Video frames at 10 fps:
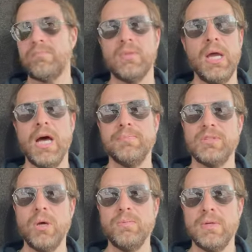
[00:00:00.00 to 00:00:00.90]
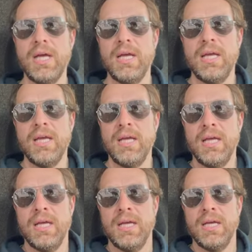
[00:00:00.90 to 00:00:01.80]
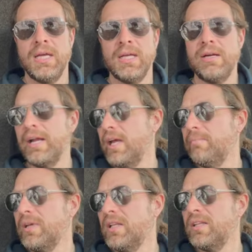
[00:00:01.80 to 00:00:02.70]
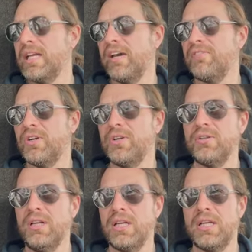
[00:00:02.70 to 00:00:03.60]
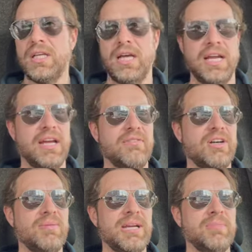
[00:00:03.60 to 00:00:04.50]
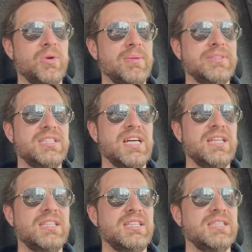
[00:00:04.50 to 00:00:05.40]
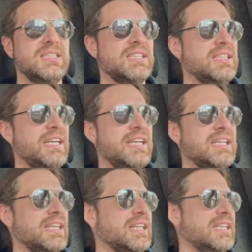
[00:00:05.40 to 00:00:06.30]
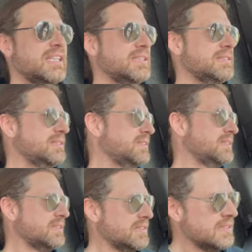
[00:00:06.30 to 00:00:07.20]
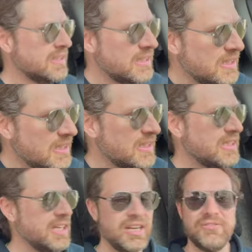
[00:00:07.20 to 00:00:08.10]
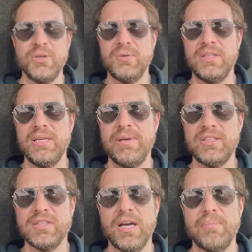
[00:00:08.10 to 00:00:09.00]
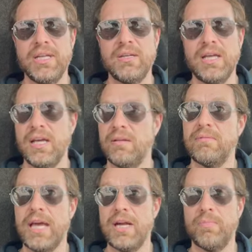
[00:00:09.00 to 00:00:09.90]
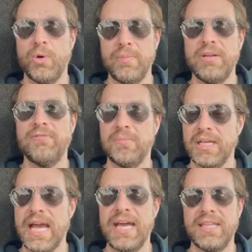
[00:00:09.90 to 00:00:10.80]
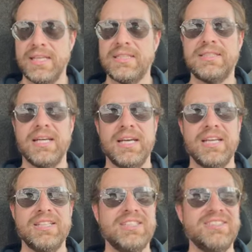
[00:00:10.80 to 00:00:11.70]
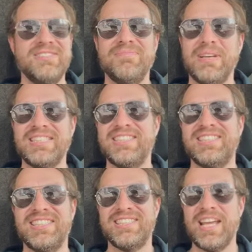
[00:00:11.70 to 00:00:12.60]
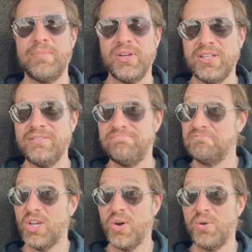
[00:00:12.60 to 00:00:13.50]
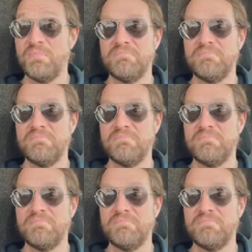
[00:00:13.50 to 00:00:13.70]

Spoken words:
So here I am, middle of the afternoon. I have all my appointments done. I had a few emails come in. Got an appointment from the guy that messaged his neighborhood. So